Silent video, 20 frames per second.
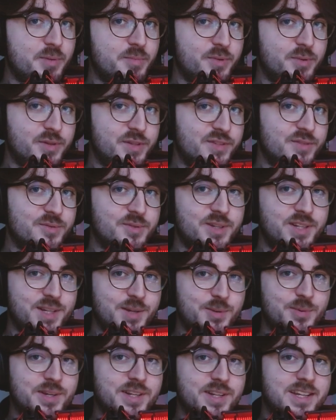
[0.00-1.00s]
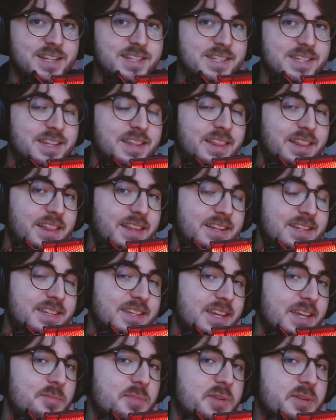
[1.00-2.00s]
people to really realize it.
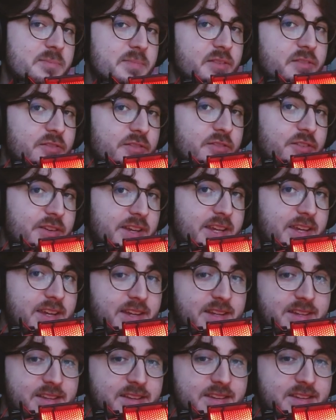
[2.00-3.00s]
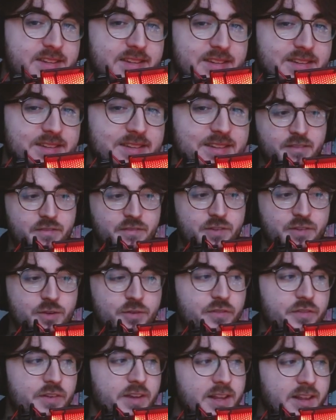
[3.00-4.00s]
This game is made for kids. If
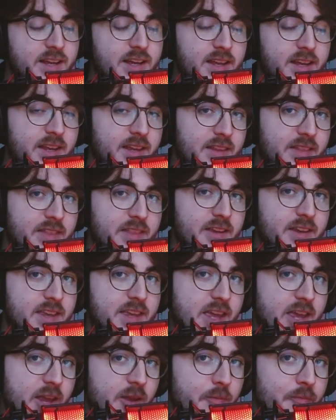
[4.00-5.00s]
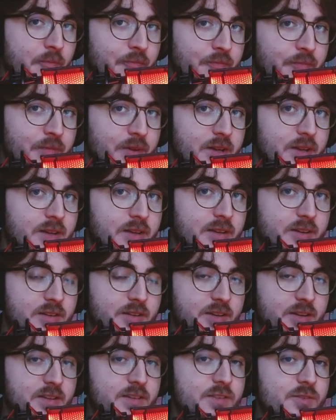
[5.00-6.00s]
you feel like the game
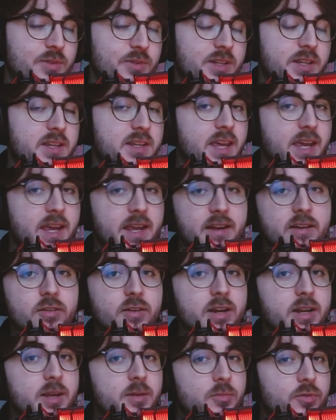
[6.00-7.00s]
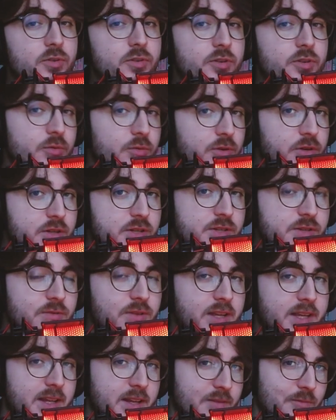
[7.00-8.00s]
doesn't really cater anymore towards
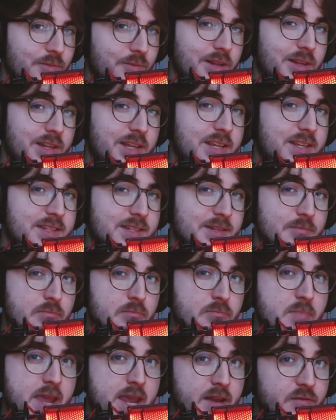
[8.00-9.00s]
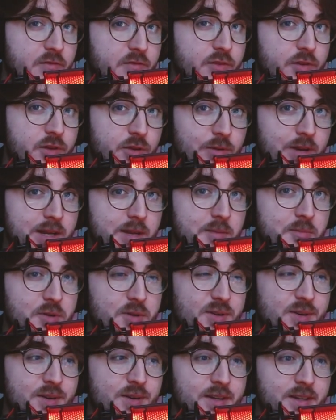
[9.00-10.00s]
you, like it really isn't made for you
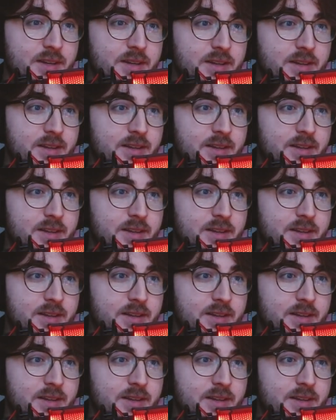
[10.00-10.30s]
anymore,